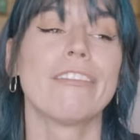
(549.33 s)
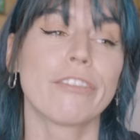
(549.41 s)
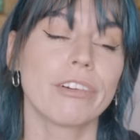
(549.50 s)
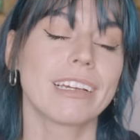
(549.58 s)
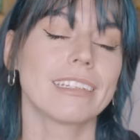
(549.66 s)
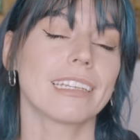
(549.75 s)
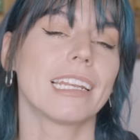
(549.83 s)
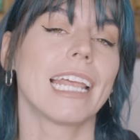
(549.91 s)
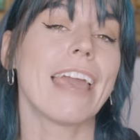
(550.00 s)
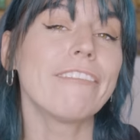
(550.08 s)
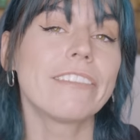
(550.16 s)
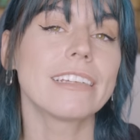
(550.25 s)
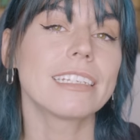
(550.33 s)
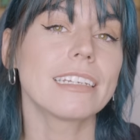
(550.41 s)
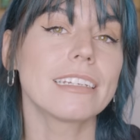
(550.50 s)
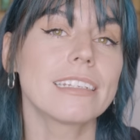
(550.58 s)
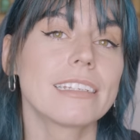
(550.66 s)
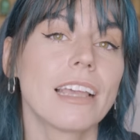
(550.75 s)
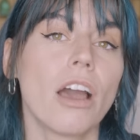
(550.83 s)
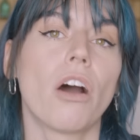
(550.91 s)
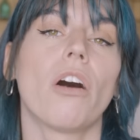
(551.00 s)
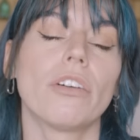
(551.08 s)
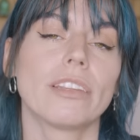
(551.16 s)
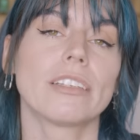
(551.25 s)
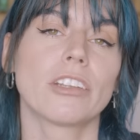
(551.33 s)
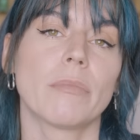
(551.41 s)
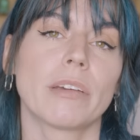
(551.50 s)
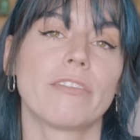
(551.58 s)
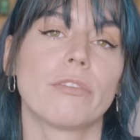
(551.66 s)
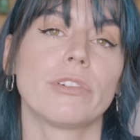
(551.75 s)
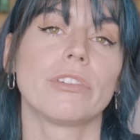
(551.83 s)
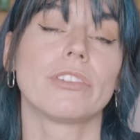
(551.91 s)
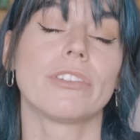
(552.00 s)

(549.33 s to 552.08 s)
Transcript: focus and emphasis on this topic for you,